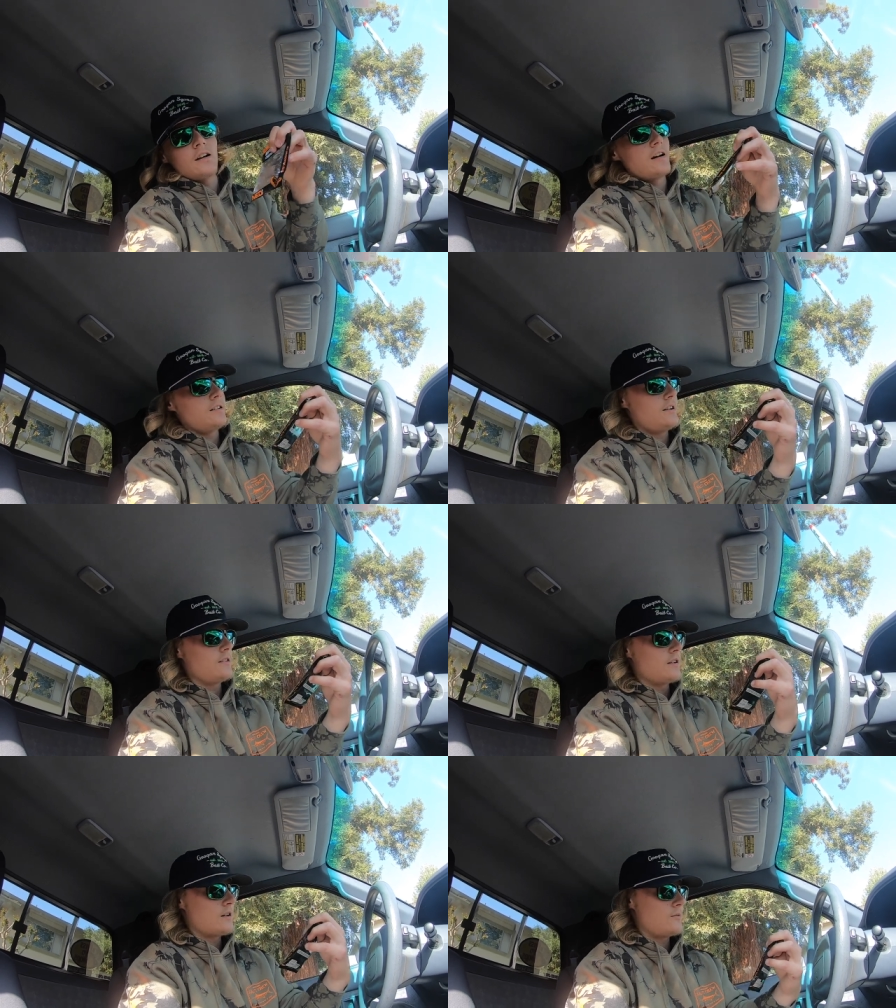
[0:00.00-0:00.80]
I like
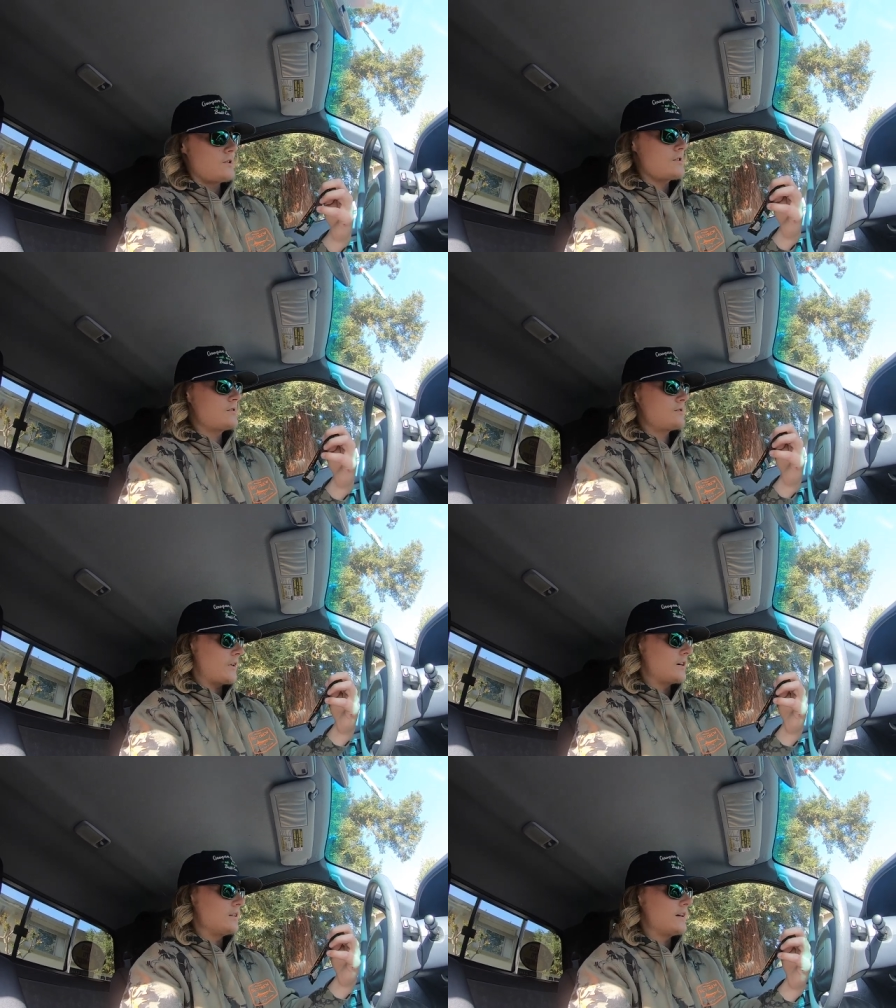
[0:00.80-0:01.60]
Ned rigs.
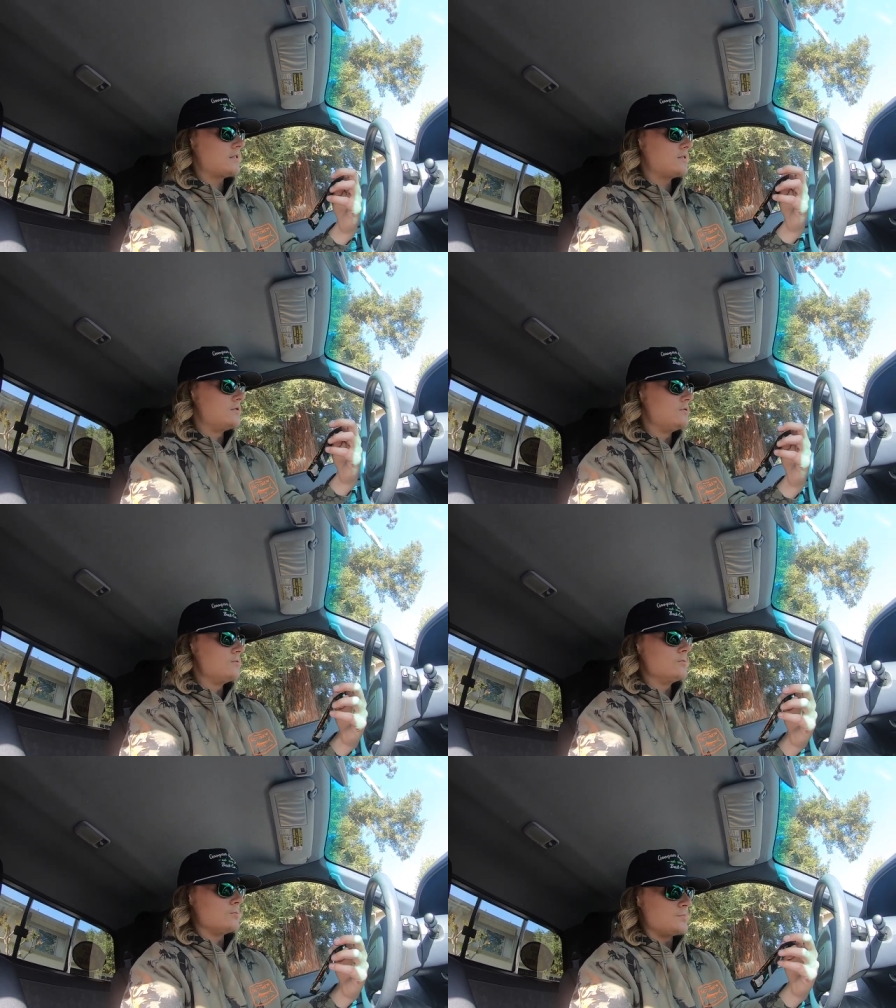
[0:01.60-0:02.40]
I like the
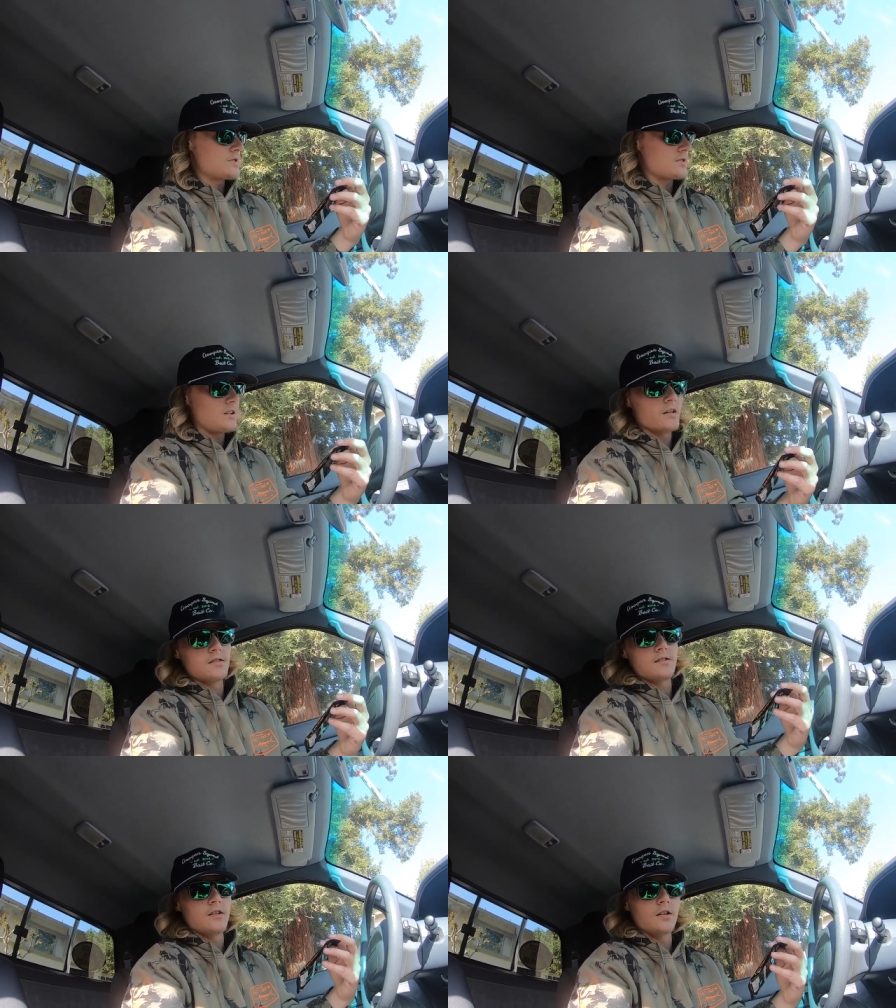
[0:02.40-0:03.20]
new slugs
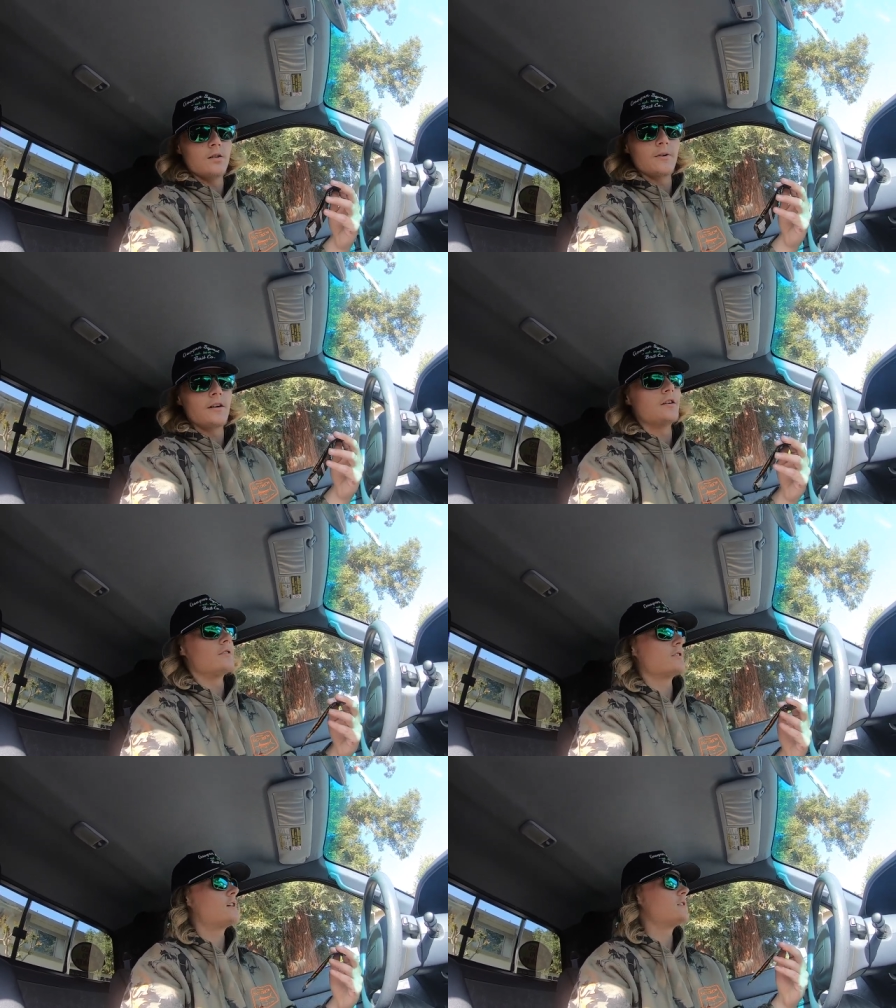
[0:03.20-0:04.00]
that are coming out
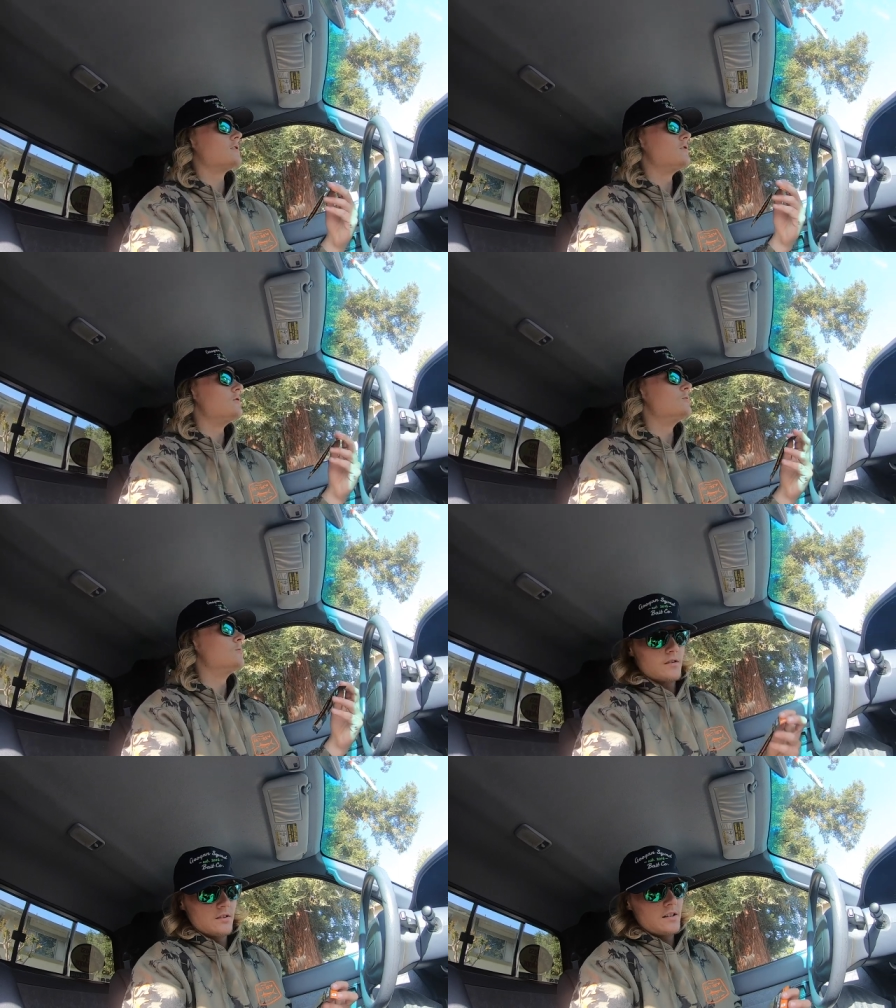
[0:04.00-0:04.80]
or kind of the
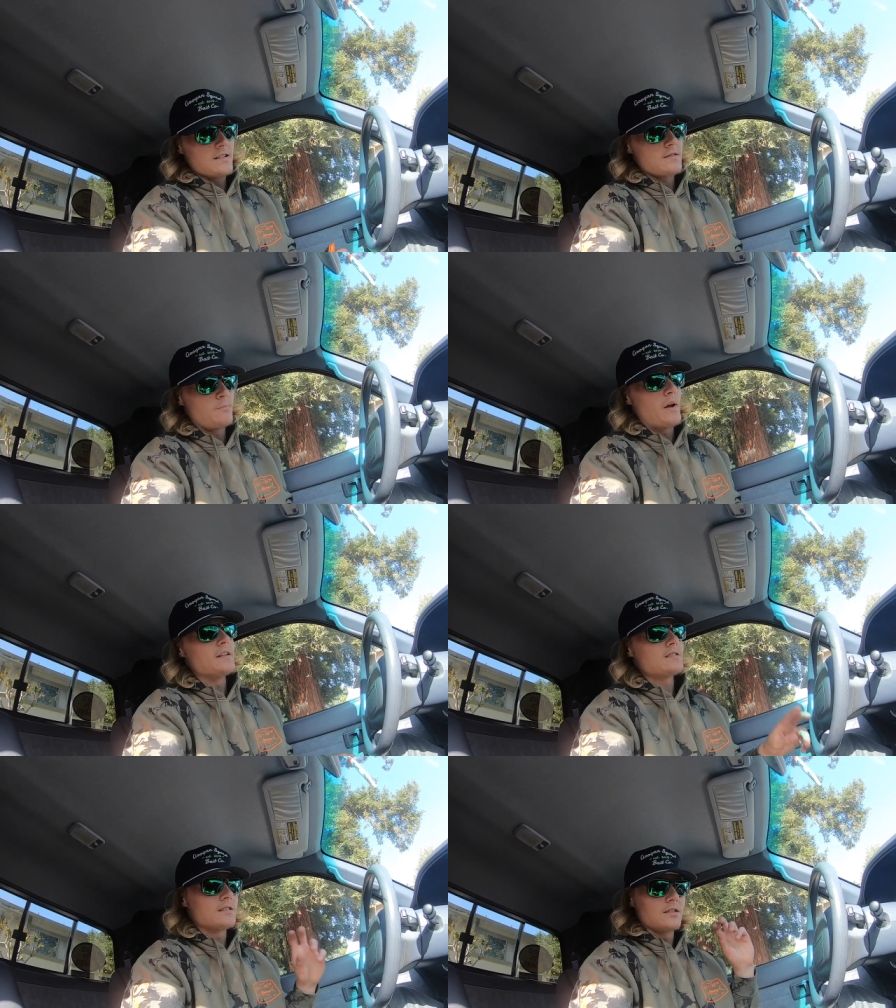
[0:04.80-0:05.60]
new less
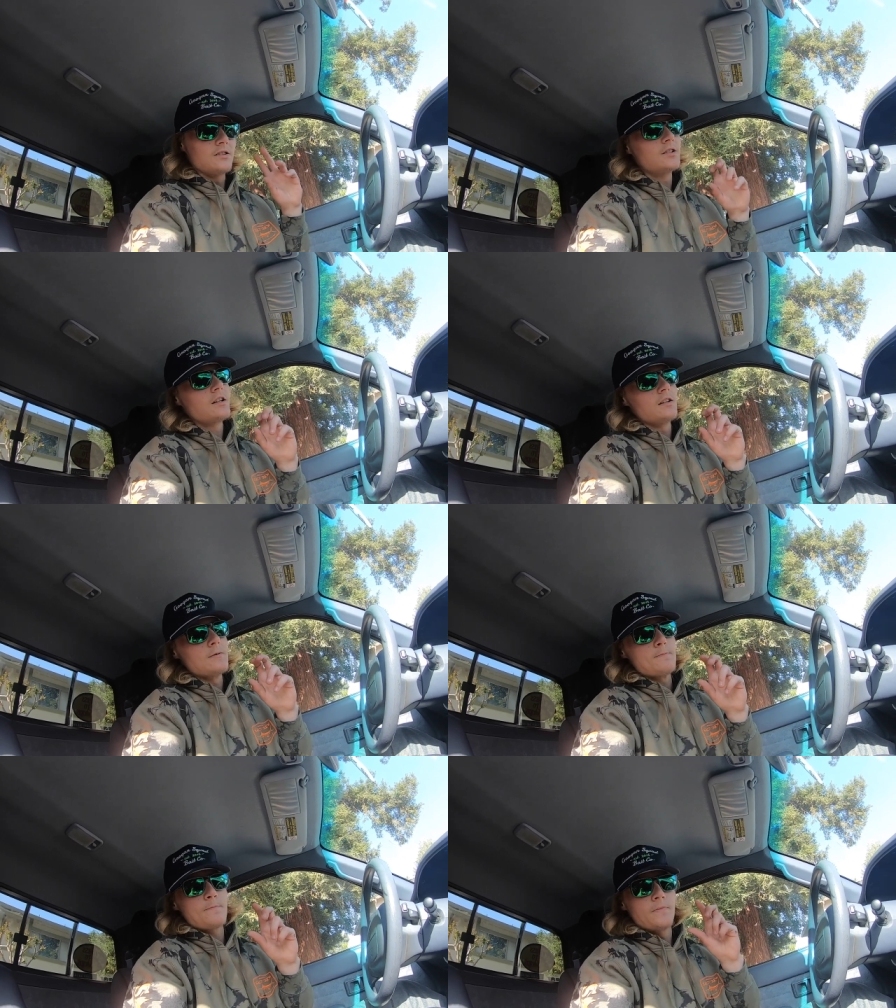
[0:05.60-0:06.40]
basic
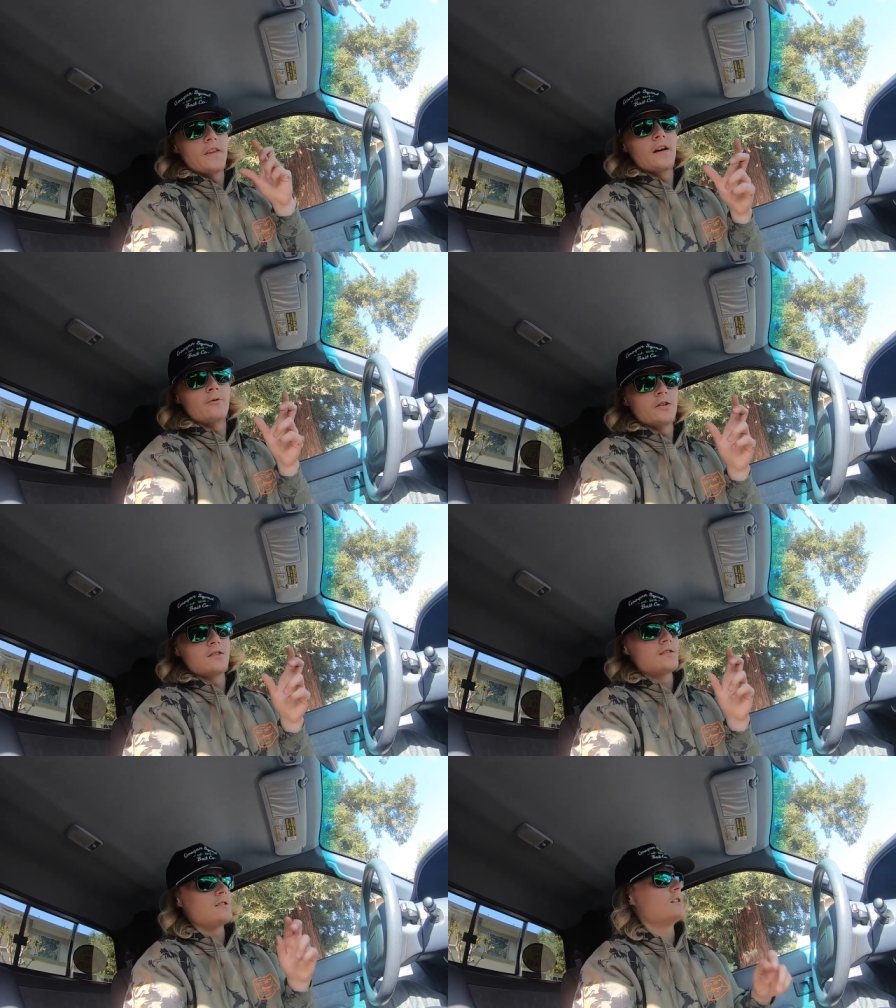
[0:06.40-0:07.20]
looking Ned rigs that are